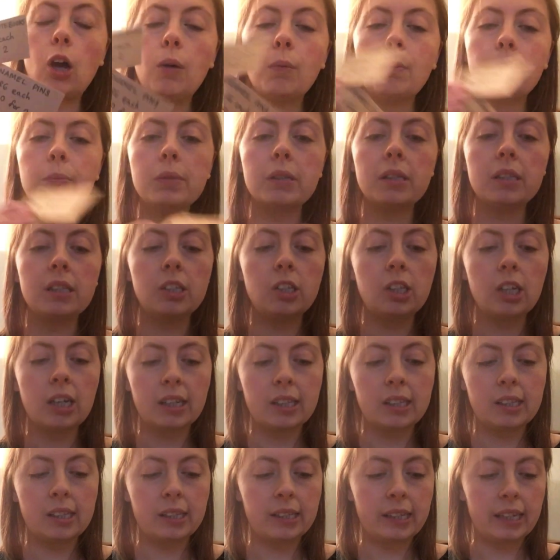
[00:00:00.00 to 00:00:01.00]
Tom
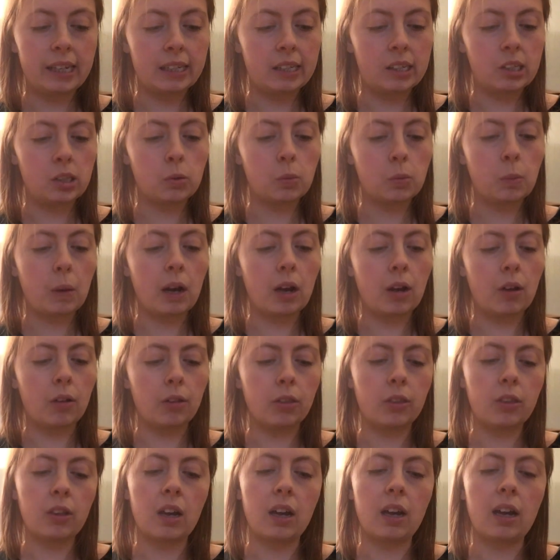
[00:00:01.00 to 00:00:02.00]
suggested as
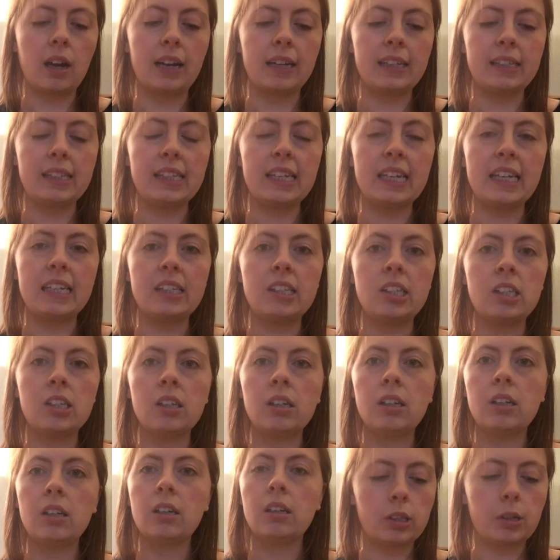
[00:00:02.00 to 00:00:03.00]
well that I did
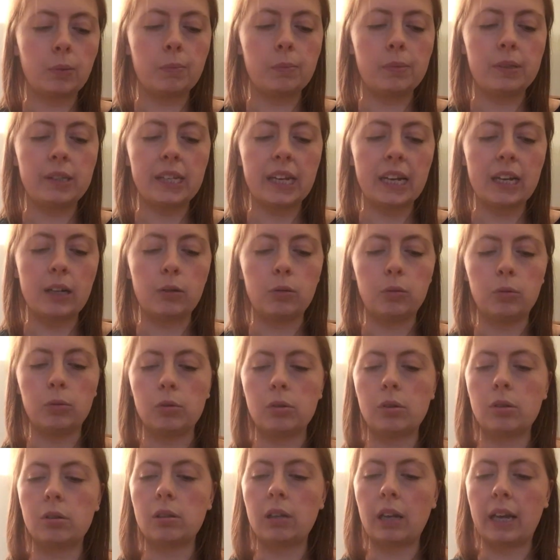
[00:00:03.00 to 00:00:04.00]
some
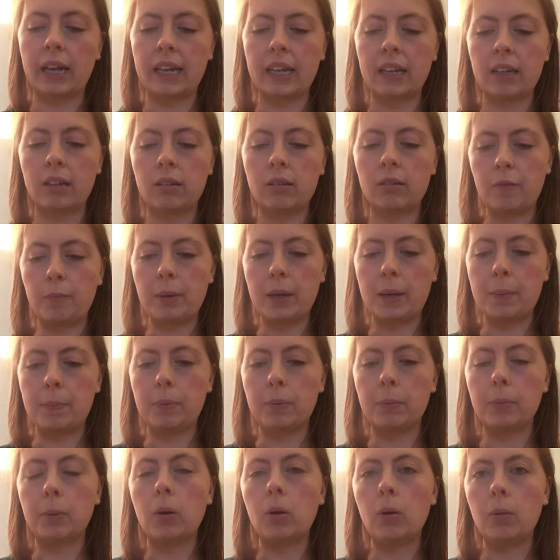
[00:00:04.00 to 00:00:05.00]
deals, like if
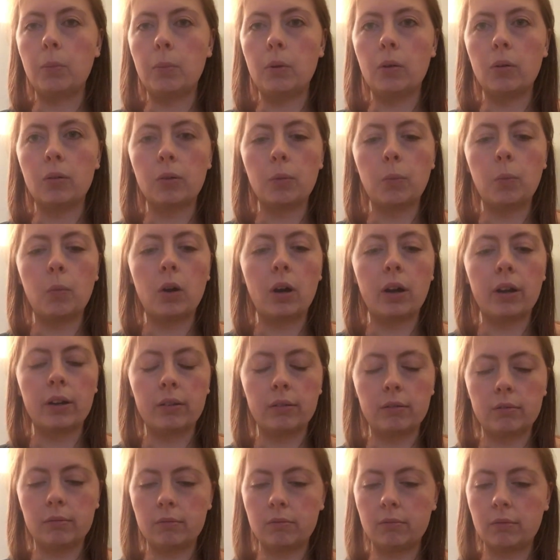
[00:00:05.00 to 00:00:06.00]
people bought more than
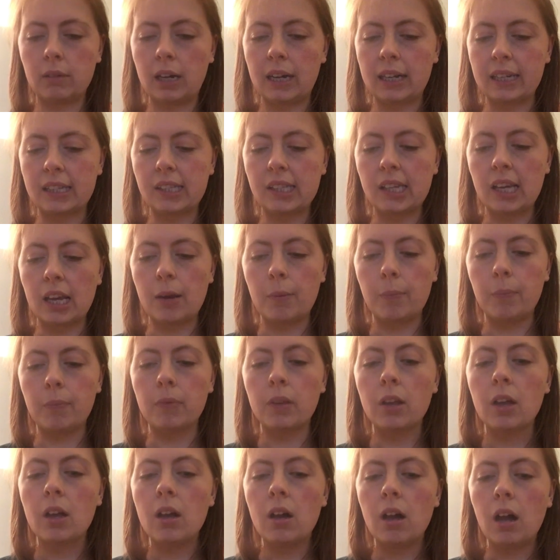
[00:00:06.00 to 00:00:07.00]
one item.
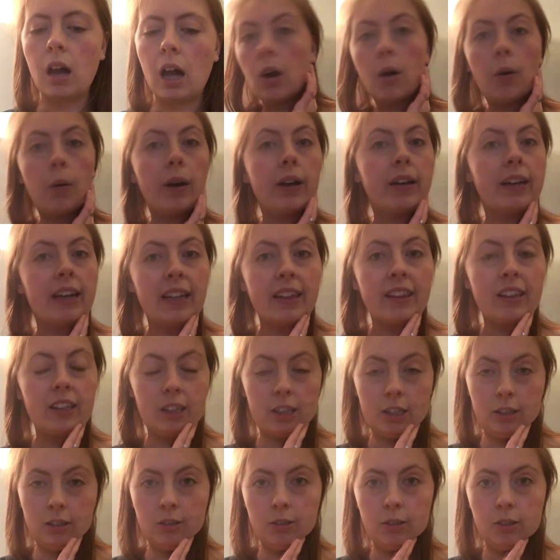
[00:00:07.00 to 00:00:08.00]
Oh,
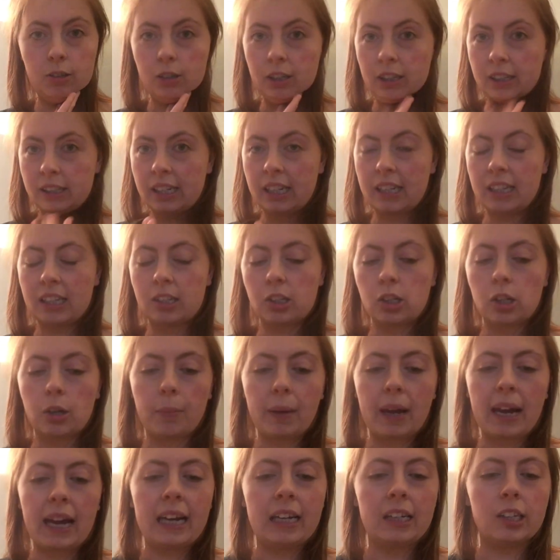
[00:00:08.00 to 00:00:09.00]
another good idea that
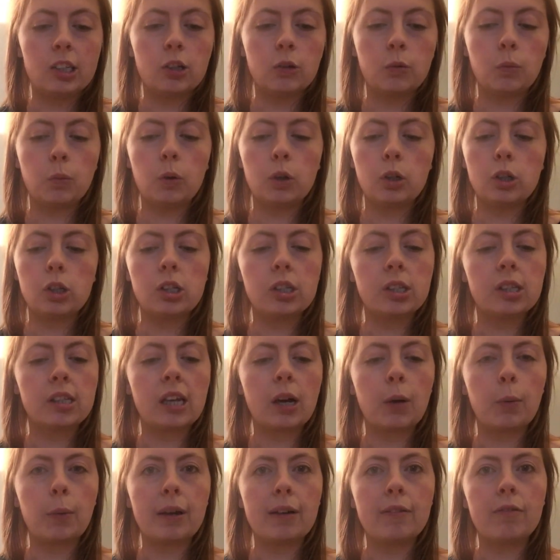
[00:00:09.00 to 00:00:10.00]
Tom had was
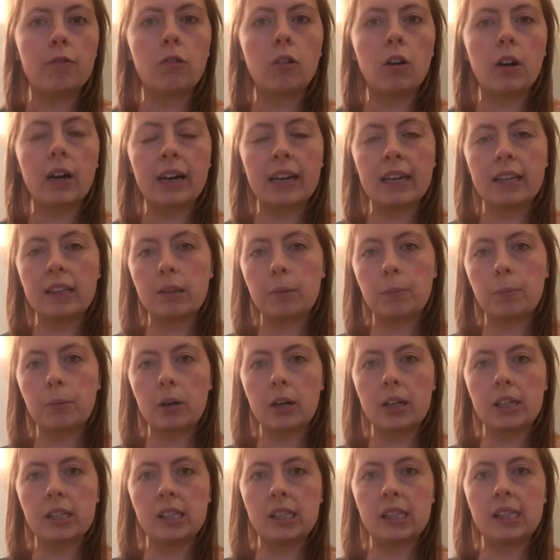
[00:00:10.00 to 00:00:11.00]
that we write the
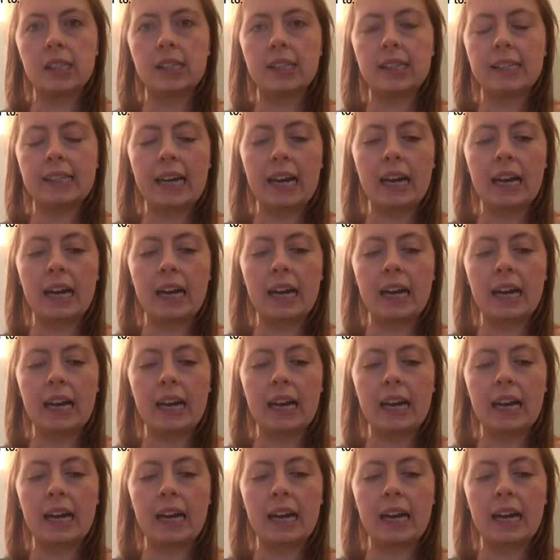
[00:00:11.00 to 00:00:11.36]
prices